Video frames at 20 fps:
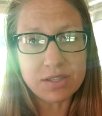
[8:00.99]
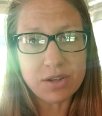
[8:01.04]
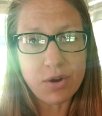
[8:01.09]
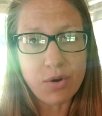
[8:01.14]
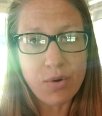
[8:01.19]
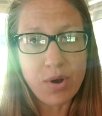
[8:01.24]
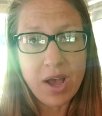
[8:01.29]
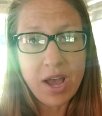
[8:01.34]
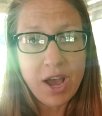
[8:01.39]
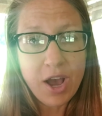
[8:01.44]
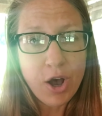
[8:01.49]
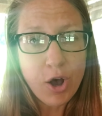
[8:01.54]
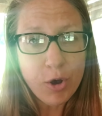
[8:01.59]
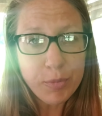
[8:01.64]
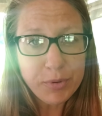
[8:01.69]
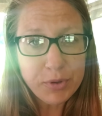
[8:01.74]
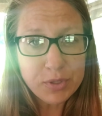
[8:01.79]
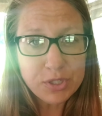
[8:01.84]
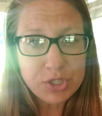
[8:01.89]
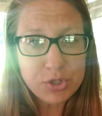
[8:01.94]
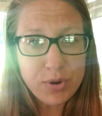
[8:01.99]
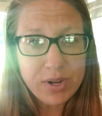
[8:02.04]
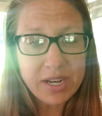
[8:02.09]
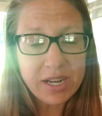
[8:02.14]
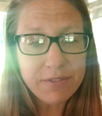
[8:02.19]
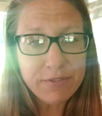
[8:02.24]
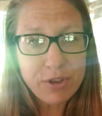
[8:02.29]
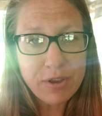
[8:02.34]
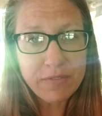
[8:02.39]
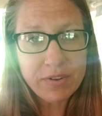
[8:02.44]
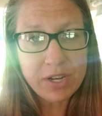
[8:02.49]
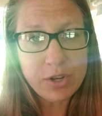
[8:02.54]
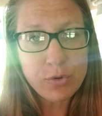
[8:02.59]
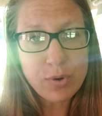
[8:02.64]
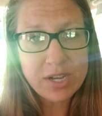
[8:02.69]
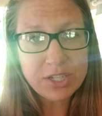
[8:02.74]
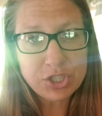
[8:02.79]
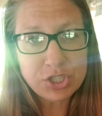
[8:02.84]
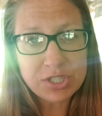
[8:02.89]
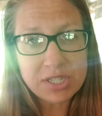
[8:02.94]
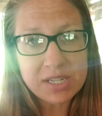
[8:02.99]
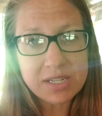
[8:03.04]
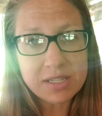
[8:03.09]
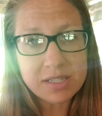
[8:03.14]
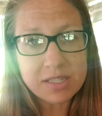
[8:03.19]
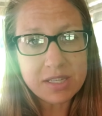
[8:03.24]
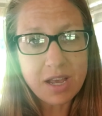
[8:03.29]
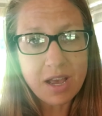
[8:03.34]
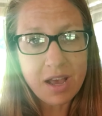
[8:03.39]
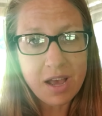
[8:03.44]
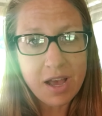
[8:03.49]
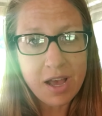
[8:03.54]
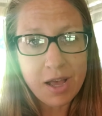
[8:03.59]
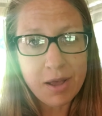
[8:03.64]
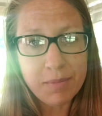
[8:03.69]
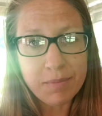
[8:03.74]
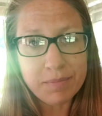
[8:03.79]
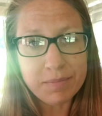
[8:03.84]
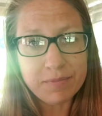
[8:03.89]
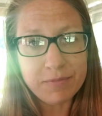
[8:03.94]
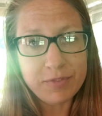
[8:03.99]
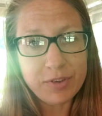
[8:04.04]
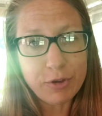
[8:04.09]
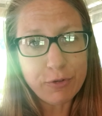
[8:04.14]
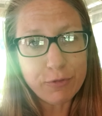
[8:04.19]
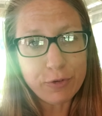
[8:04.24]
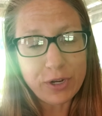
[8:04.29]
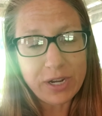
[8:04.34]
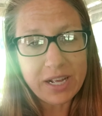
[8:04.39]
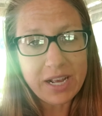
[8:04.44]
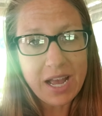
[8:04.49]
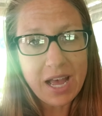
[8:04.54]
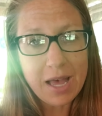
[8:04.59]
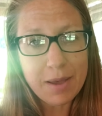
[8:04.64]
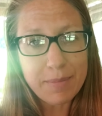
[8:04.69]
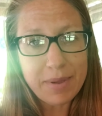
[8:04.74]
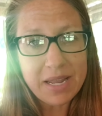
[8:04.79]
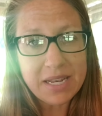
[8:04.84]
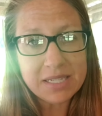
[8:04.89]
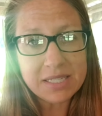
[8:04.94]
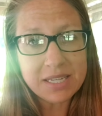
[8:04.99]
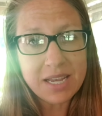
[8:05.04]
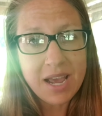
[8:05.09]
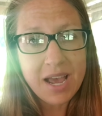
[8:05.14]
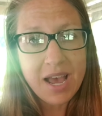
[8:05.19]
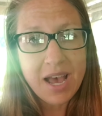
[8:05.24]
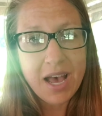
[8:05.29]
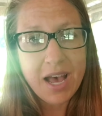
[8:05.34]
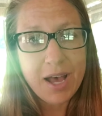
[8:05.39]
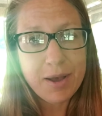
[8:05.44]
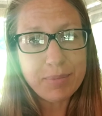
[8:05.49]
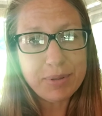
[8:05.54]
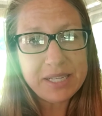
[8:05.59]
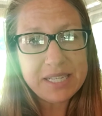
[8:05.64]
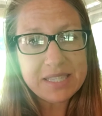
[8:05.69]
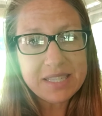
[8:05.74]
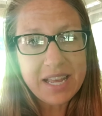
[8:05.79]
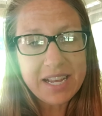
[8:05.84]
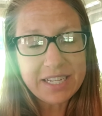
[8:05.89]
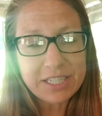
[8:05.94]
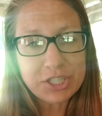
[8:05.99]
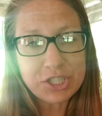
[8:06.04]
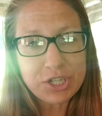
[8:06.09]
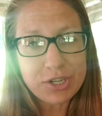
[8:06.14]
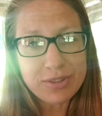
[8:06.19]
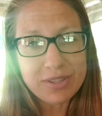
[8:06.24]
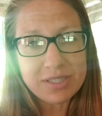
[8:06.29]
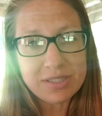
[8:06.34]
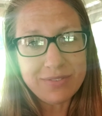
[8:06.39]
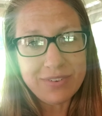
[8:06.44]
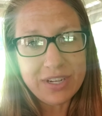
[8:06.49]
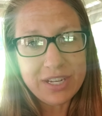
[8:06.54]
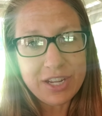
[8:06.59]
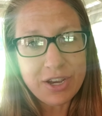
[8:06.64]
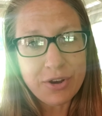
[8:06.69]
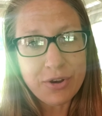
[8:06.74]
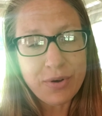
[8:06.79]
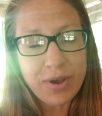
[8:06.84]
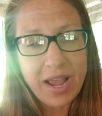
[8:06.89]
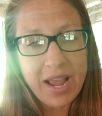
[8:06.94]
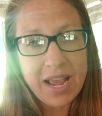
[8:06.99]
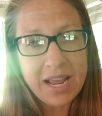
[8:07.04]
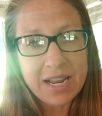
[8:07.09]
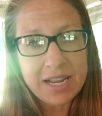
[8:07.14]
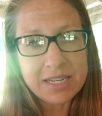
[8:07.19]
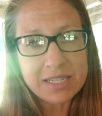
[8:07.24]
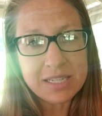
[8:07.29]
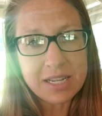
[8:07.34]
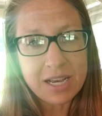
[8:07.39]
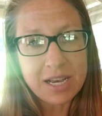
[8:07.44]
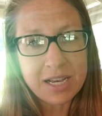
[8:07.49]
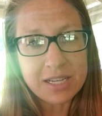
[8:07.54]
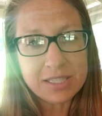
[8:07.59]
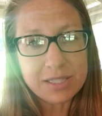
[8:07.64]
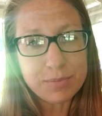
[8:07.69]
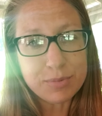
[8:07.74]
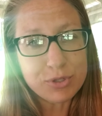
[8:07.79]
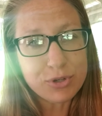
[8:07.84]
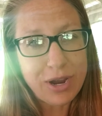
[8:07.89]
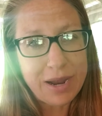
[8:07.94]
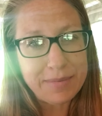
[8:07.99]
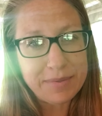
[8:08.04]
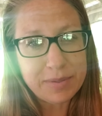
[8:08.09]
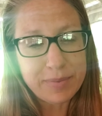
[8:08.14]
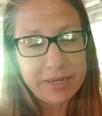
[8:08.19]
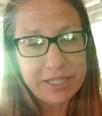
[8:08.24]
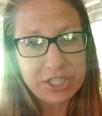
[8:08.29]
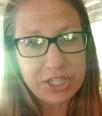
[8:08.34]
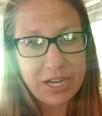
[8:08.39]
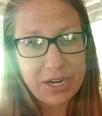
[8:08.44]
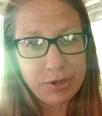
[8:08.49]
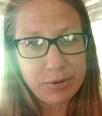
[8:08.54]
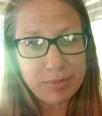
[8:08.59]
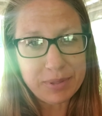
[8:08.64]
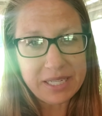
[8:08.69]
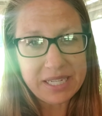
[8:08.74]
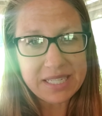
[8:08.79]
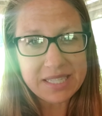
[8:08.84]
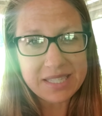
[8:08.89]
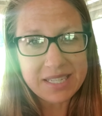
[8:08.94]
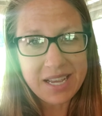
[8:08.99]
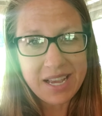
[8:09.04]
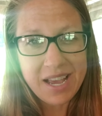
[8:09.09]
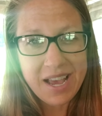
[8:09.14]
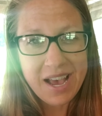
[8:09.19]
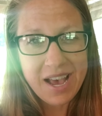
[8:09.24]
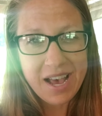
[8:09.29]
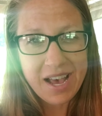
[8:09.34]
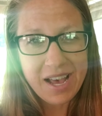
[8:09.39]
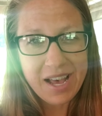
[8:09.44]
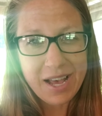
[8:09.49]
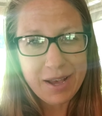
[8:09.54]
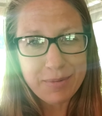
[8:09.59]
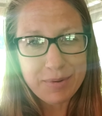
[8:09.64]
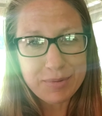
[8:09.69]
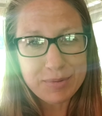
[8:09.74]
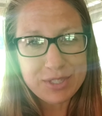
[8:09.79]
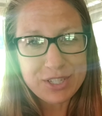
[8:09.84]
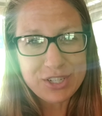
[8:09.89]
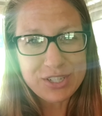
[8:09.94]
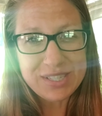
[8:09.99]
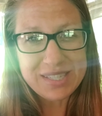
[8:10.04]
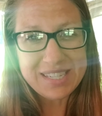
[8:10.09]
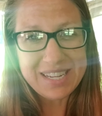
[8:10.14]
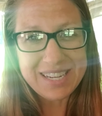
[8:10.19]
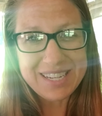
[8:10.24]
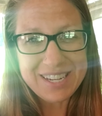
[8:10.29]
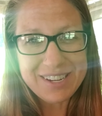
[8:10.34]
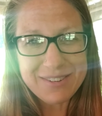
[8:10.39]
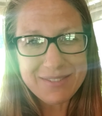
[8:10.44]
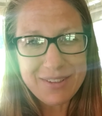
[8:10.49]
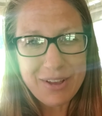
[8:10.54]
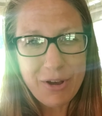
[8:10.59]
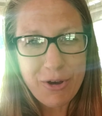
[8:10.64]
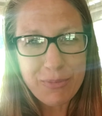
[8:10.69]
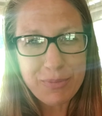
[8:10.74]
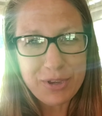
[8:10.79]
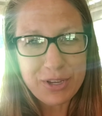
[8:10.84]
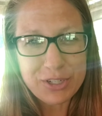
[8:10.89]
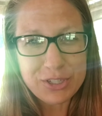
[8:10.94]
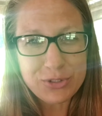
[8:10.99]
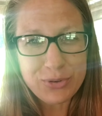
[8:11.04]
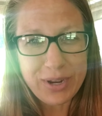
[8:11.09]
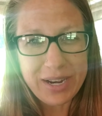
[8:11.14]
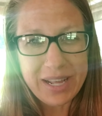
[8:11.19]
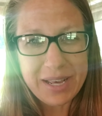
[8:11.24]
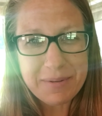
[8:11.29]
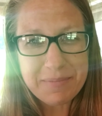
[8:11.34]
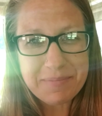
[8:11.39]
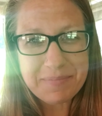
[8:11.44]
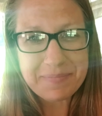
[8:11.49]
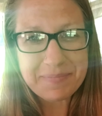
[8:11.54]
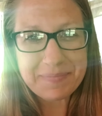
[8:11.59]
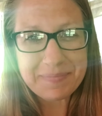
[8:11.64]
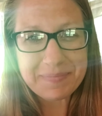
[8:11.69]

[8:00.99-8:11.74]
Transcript: So hope you enjoyed it. If you have any questions, feel free to comment. Please like and share this video, and subscribe to my channel, please. It was good seeing you. Hope you enjoyed it.